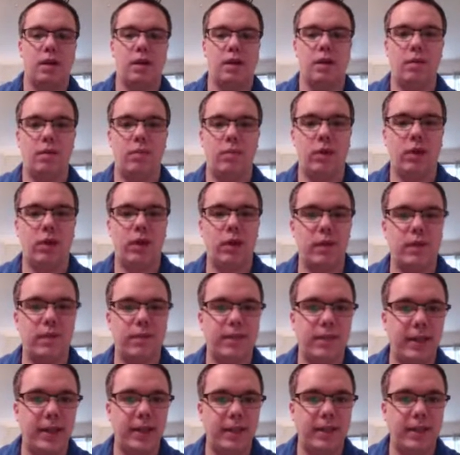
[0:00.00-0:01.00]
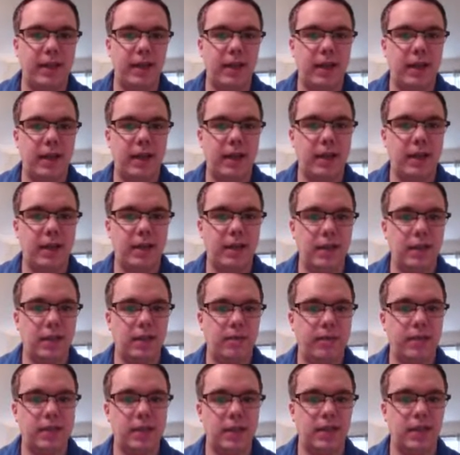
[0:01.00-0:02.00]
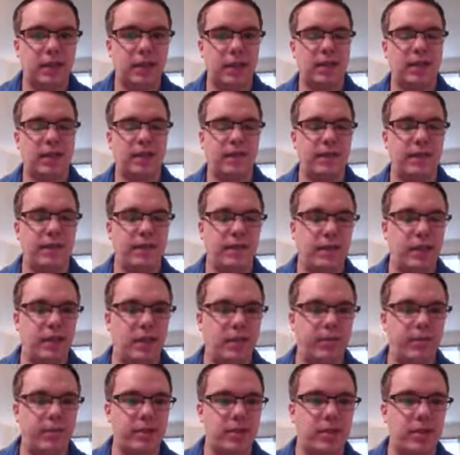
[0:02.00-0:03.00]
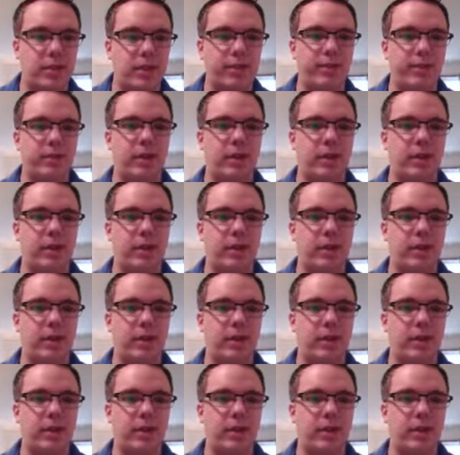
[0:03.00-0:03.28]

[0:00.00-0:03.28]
We're going to find the 80th percentile and the 15th percentile.